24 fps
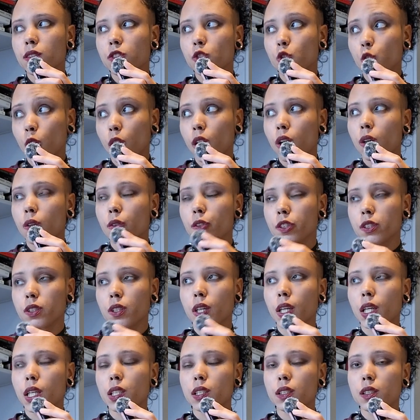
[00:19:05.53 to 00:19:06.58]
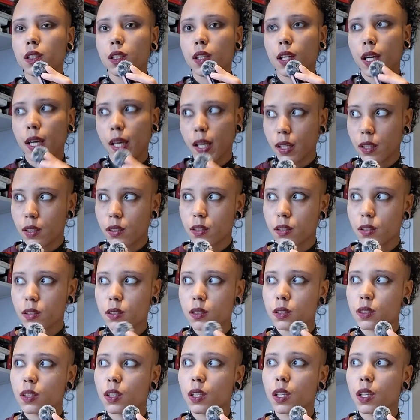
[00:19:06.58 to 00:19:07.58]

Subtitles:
child size hands,